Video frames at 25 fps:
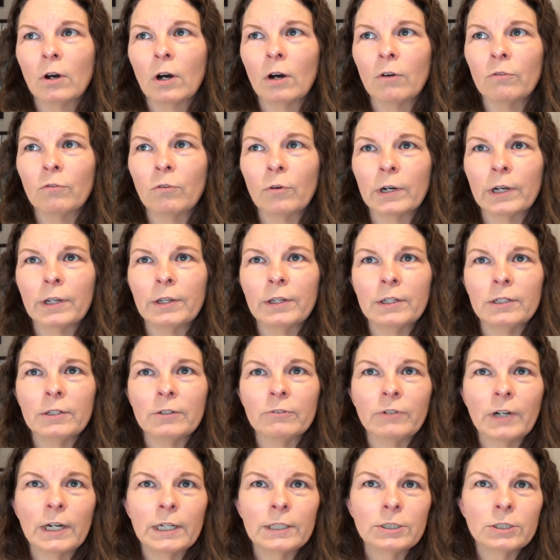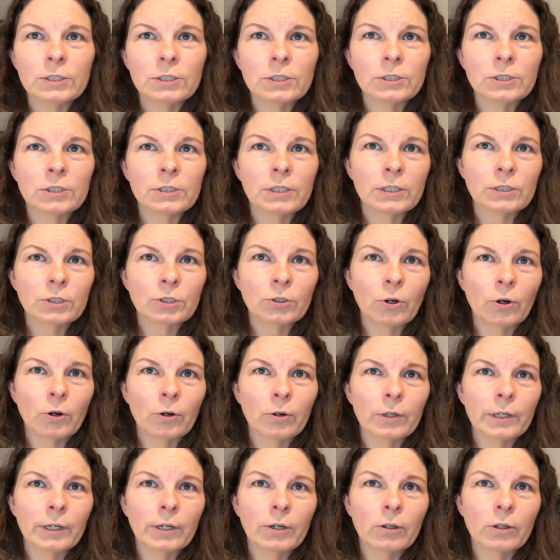of one of the devices that's
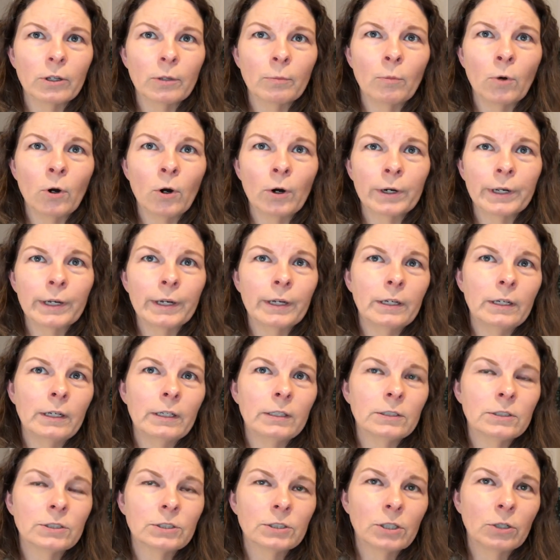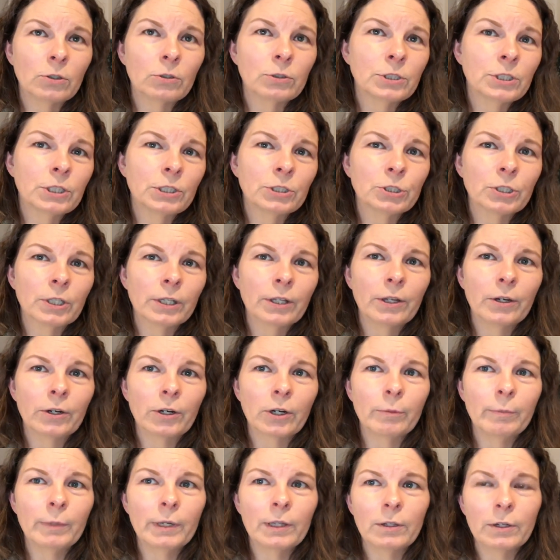currently on the market. And so essentially they're
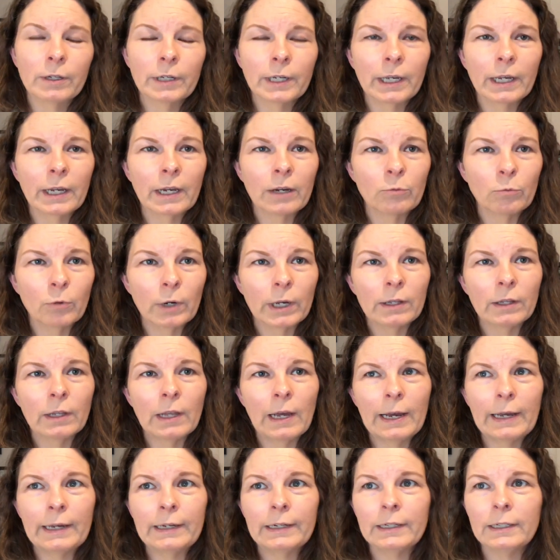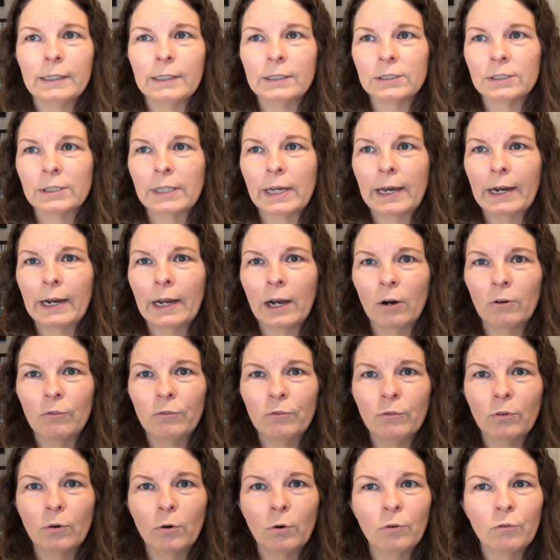gonna be looking at red light and is that
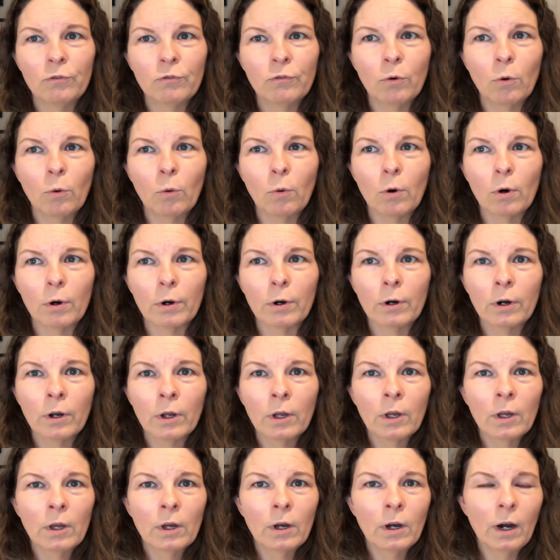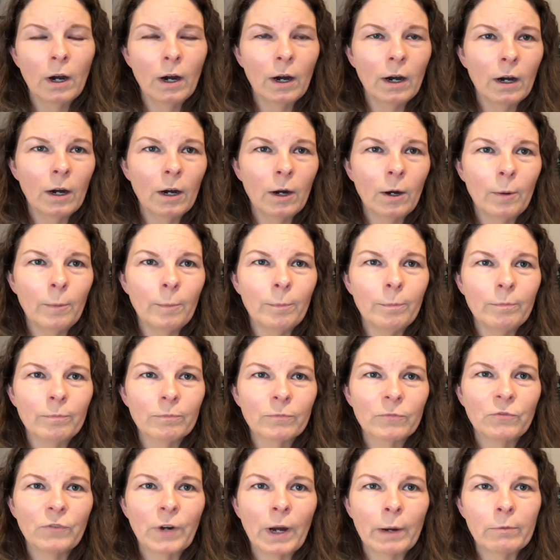helpful for um,
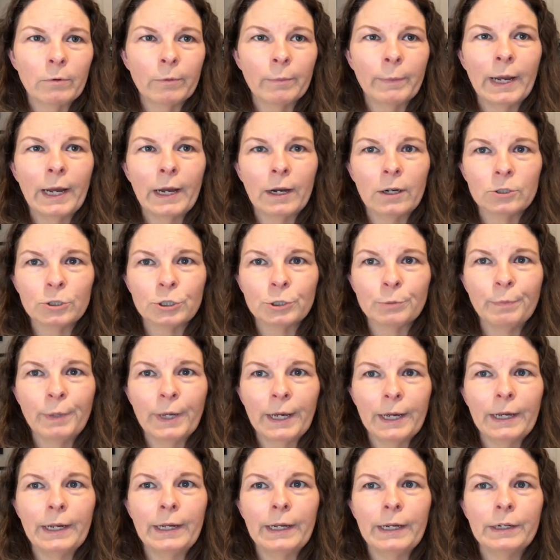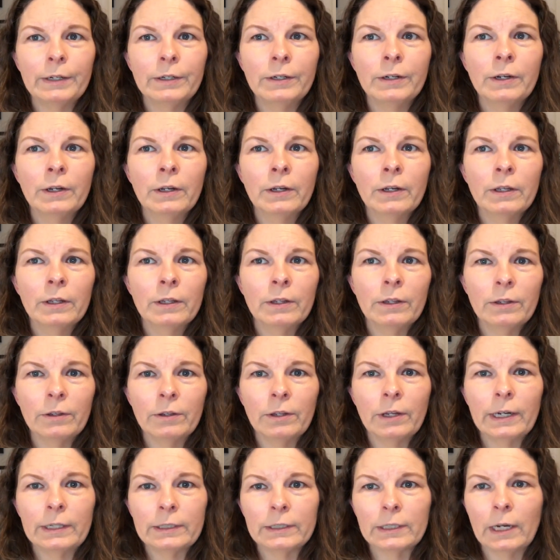fibromyalgia pain
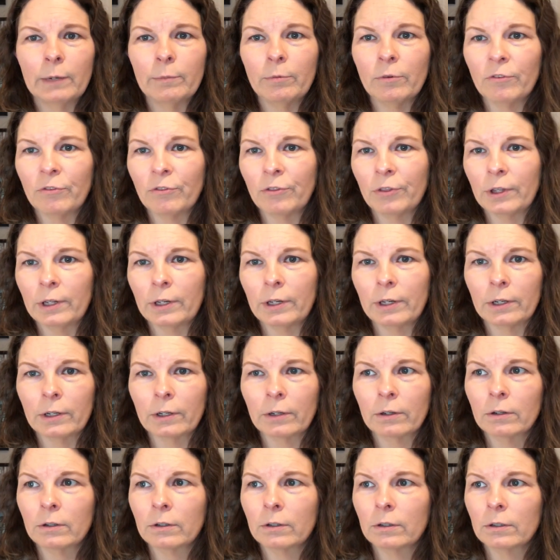and that type of thing.